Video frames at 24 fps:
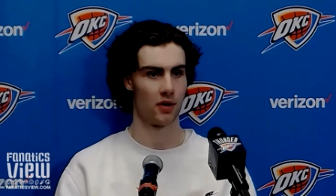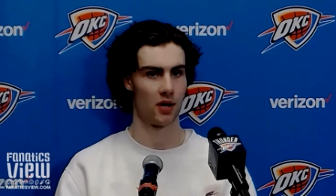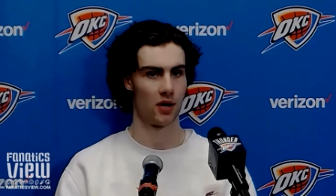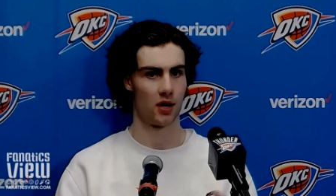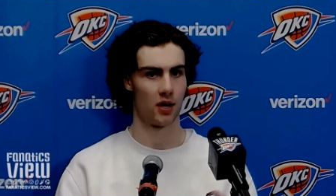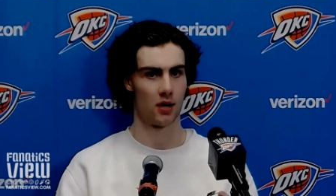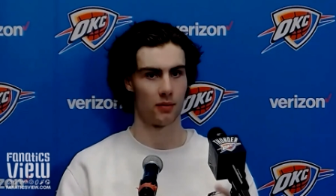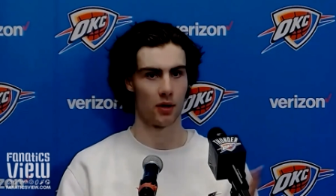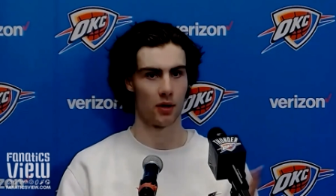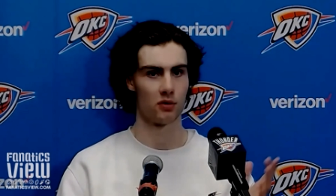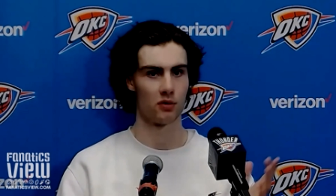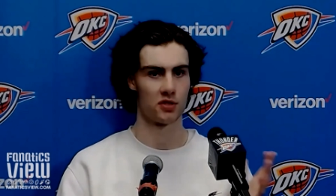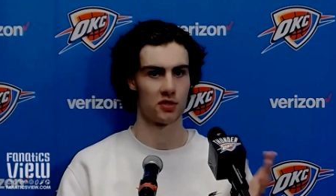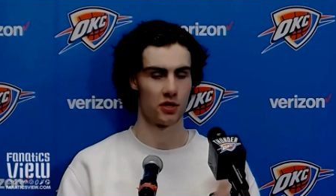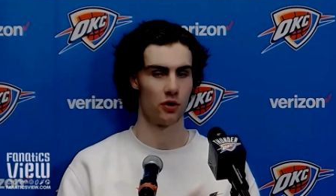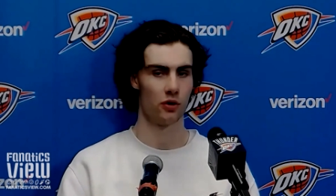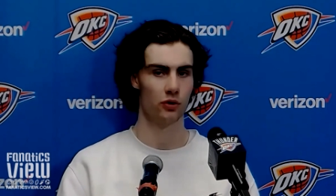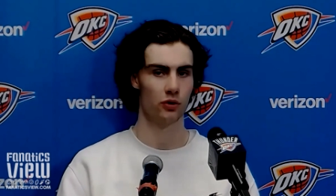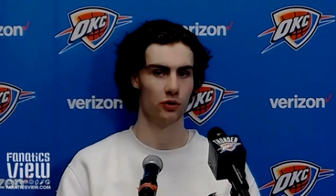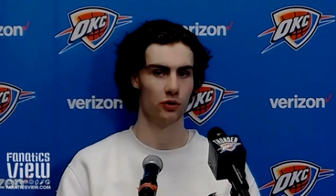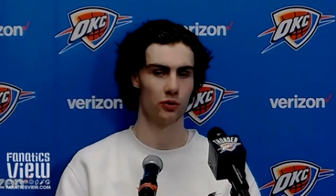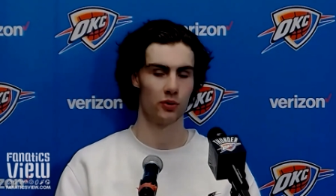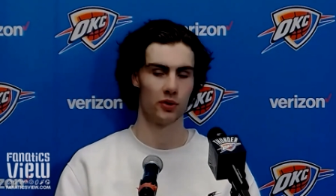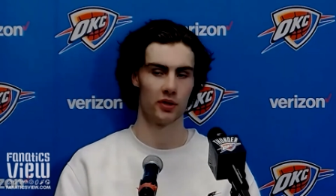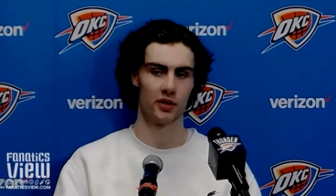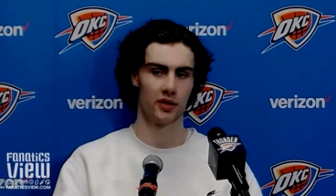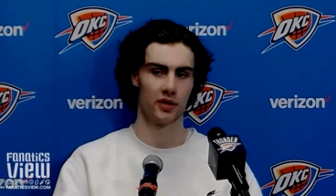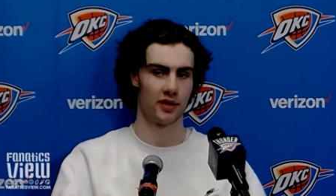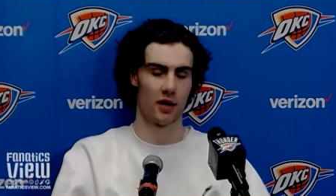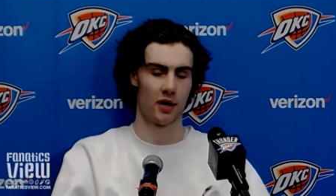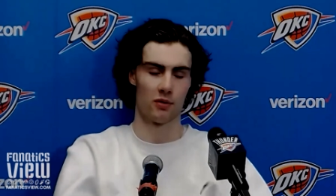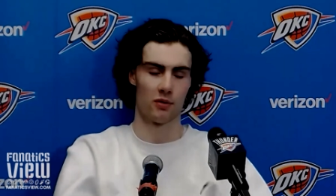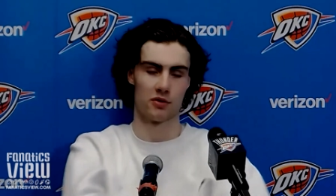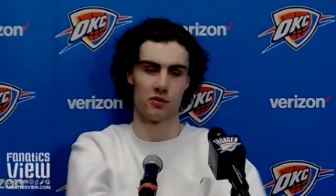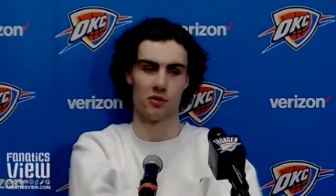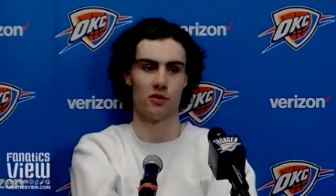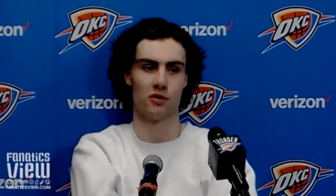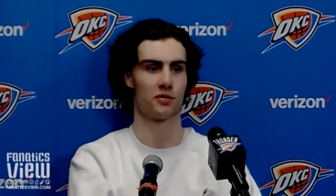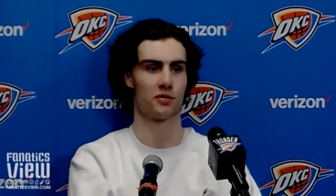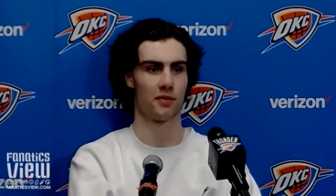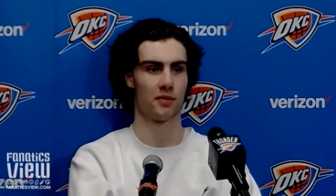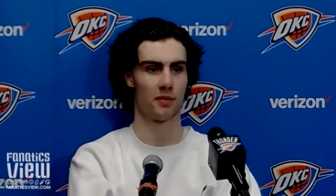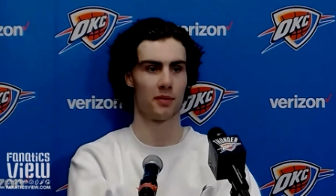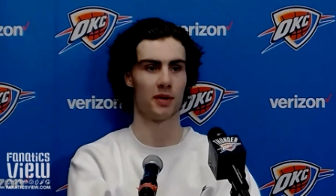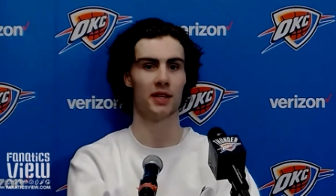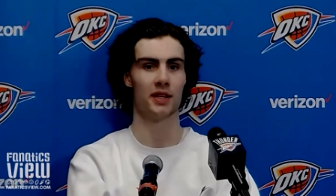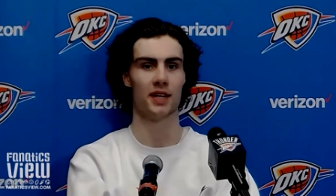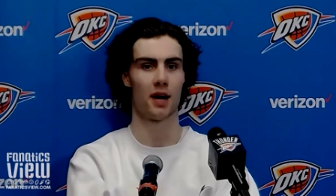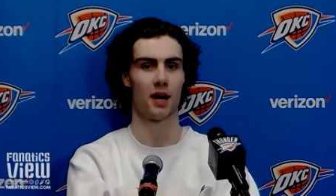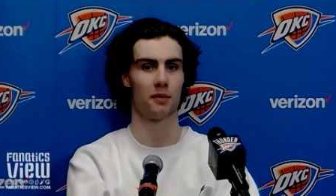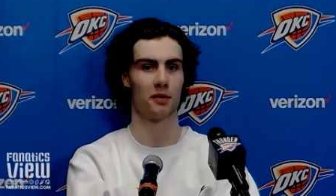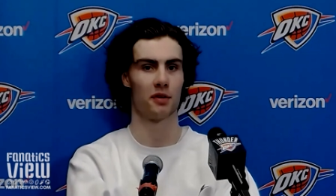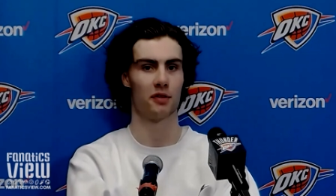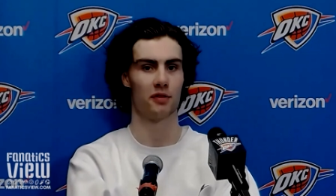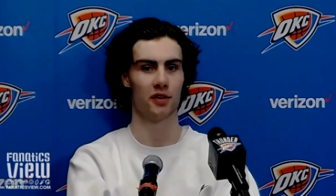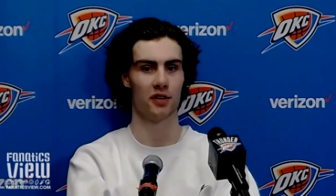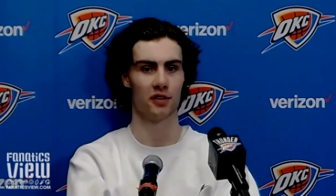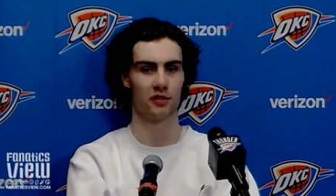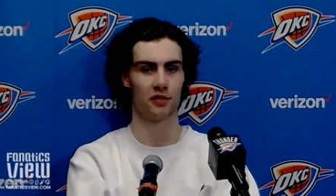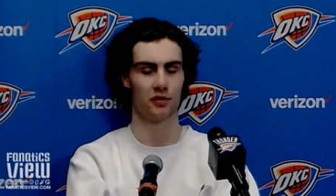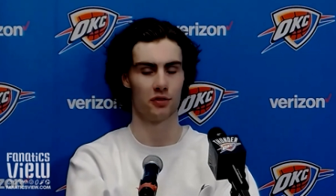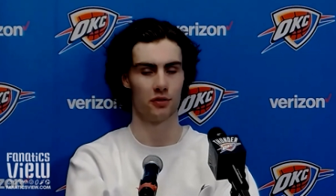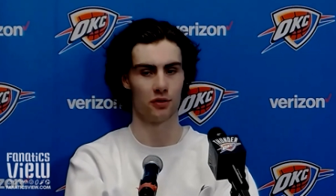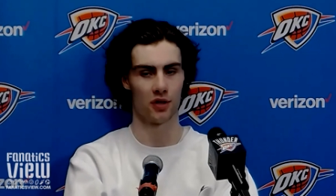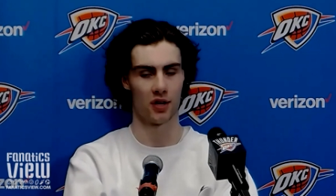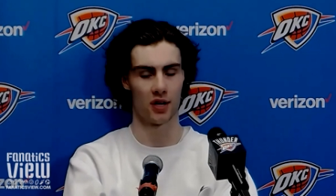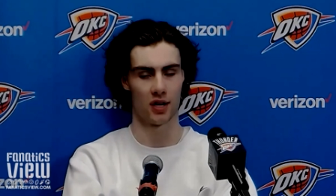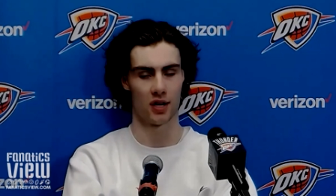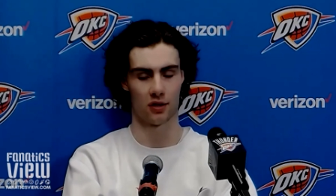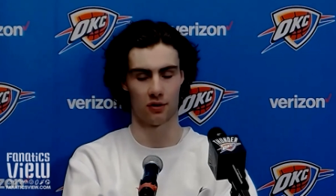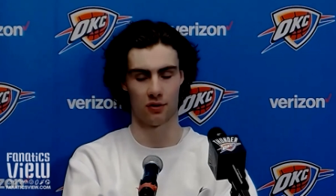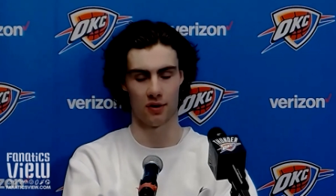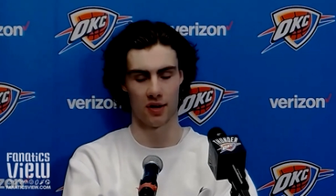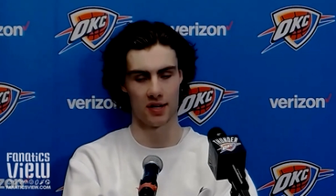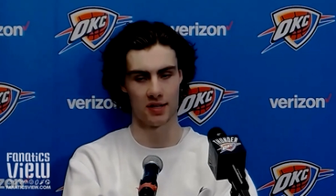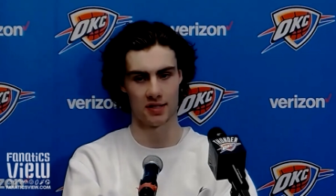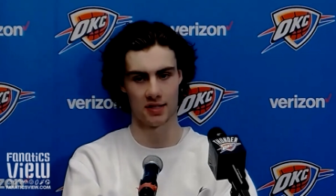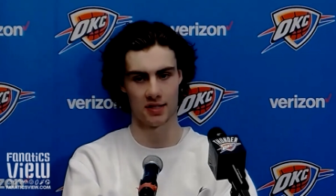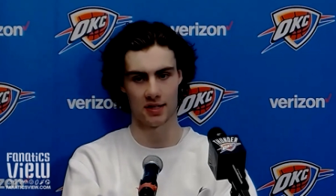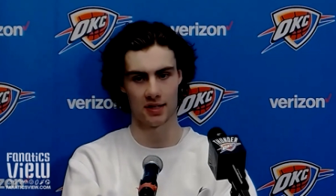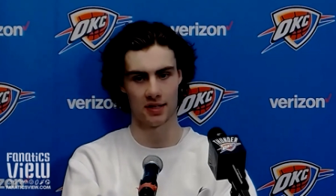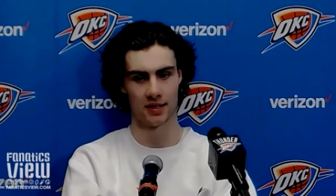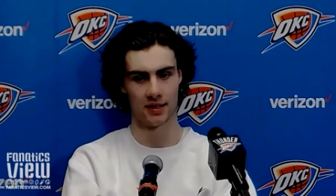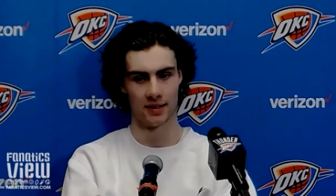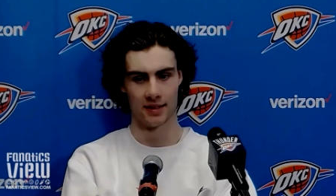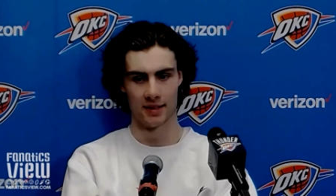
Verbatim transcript: Um, that was in OU, and that was awesome. I mean, the atmosphere is uh, crazy.